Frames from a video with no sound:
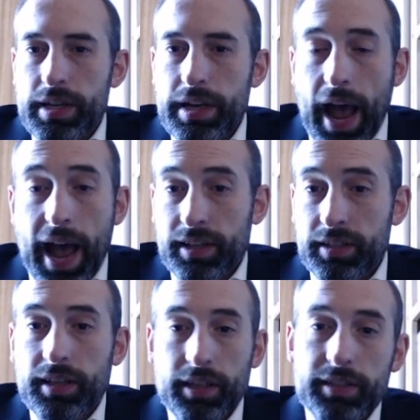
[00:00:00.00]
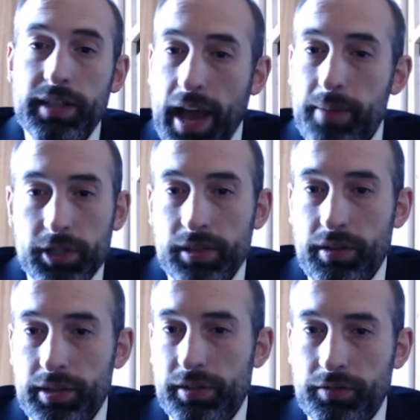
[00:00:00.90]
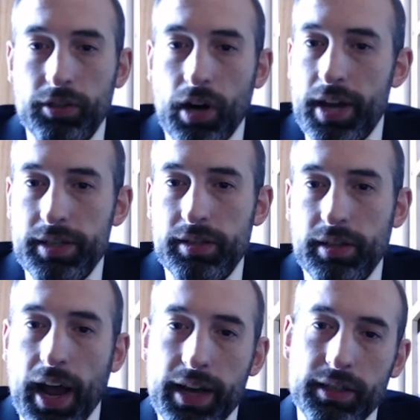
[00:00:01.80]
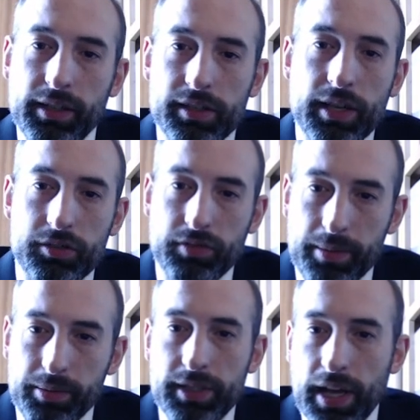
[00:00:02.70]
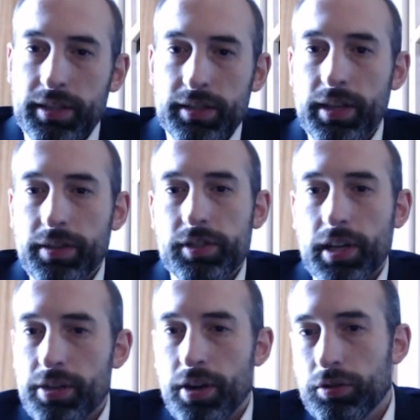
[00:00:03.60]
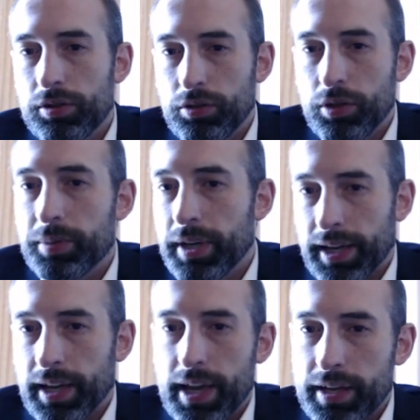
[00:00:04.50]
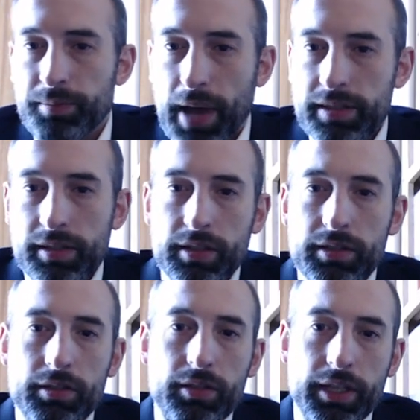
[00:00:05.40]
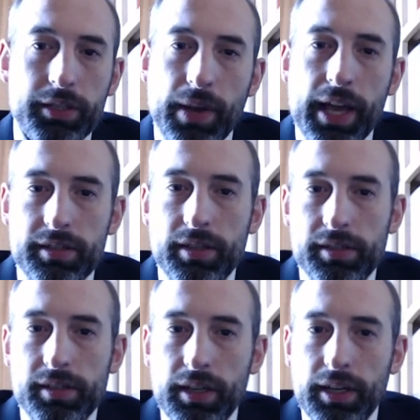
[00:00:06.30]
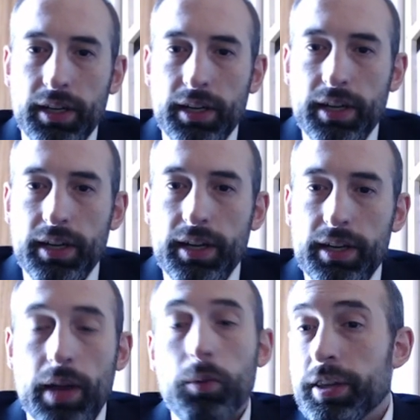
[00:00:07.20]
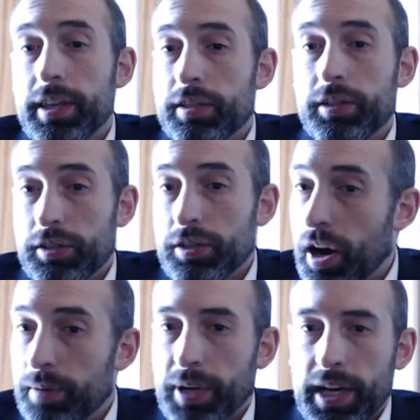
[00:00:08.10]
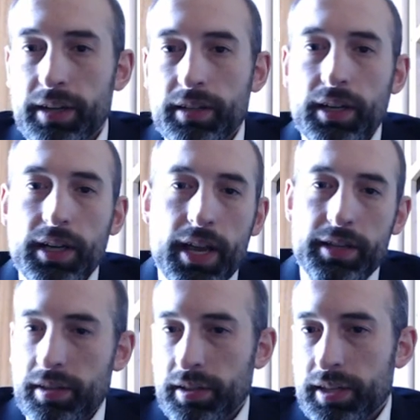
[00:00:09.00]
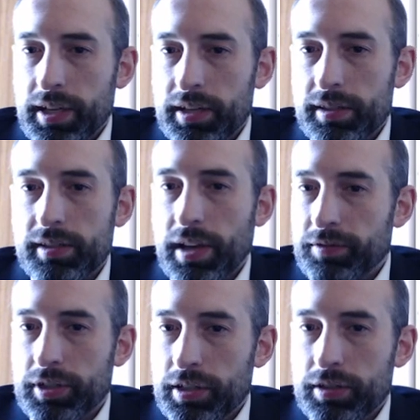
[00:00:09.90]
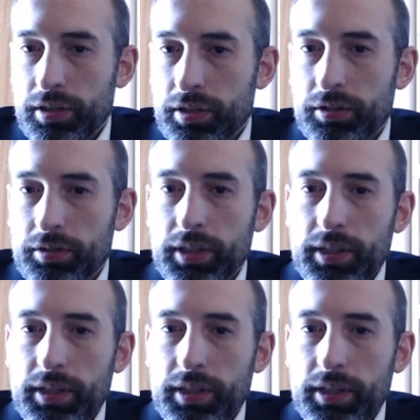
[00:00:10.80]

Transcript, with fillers: acting as the emissaries of Christ, acting as his representatives and those who are bringing his message to these places. Now, what this does not mean is that these 72